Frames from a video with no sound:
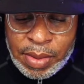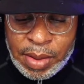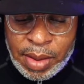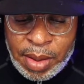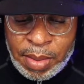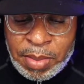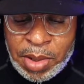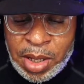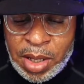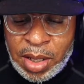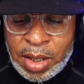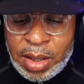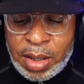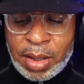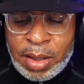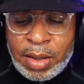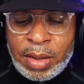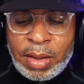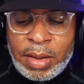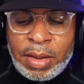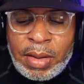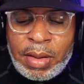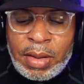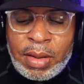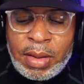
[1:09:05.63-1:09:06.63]
I mean,
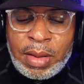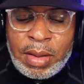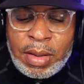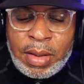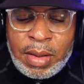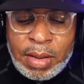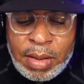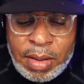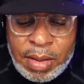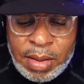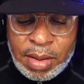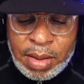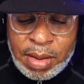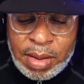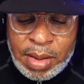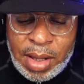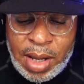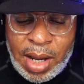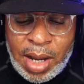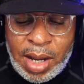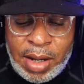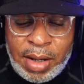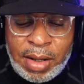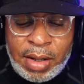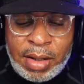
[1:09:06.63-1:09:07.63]

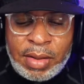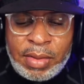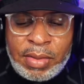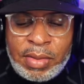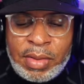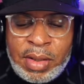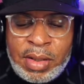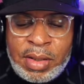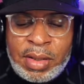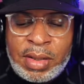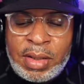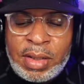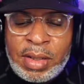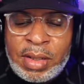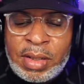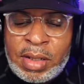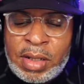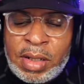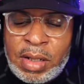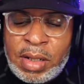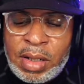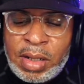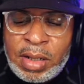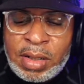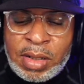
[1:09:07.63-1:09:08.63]

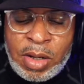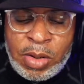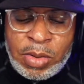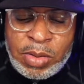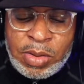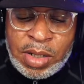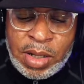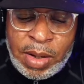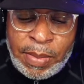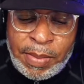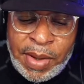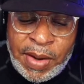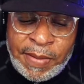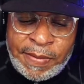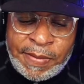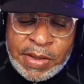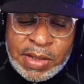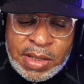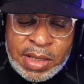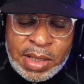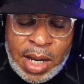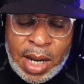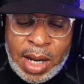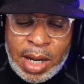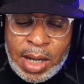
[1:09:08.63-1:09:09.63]
let's go to the Memphis
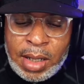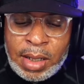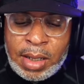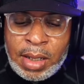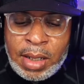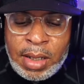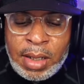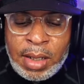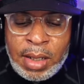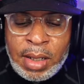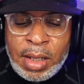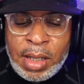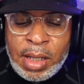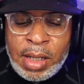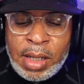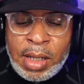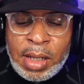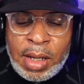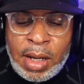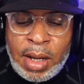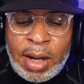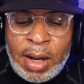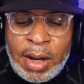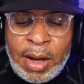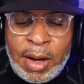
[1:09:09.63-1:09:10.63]
side.
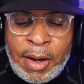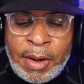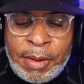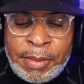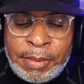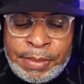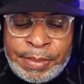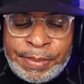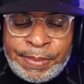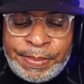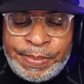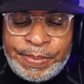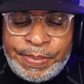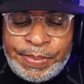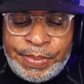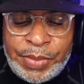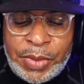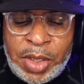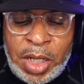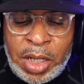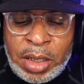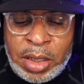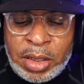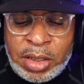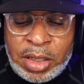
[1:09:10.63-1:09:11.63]
Um,
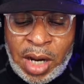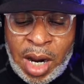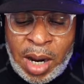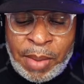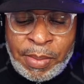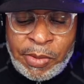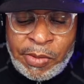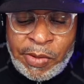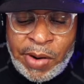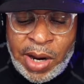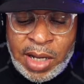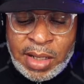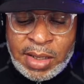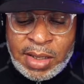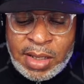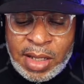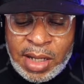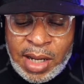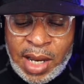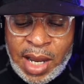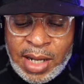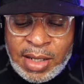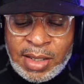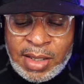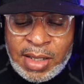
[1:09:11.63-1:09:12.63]
John Morant sitting
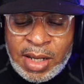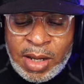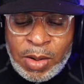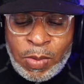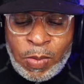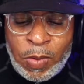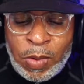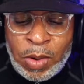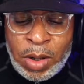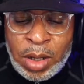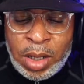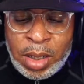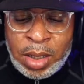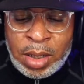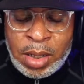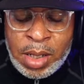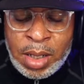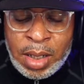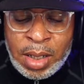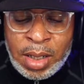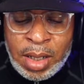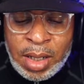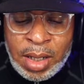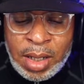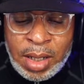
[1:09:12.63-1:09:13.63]
at 10-1.
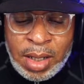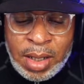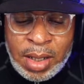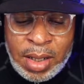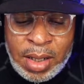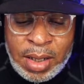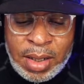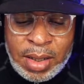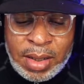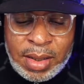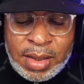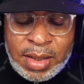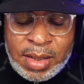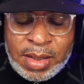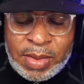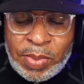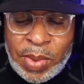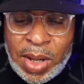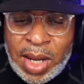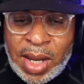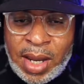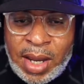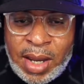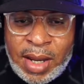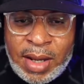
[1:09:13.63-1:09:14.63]
This
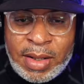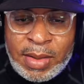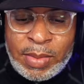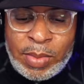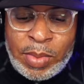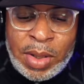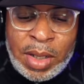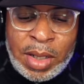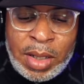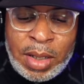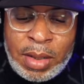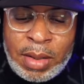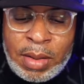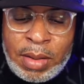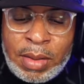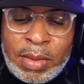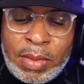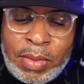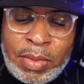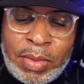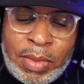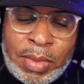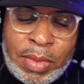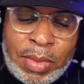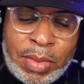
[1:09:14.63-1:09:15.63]
man has been
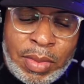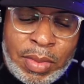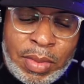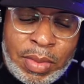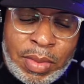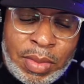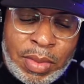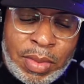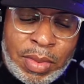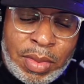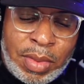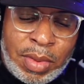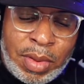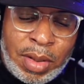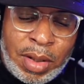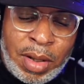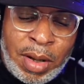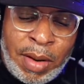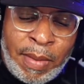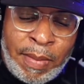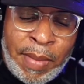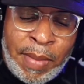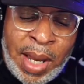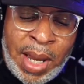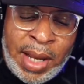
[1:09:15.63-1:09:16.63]

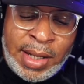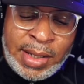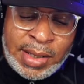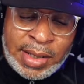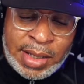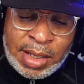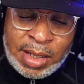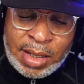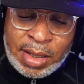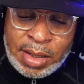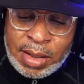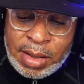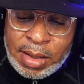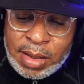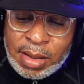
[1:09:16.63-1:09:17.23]
amazing.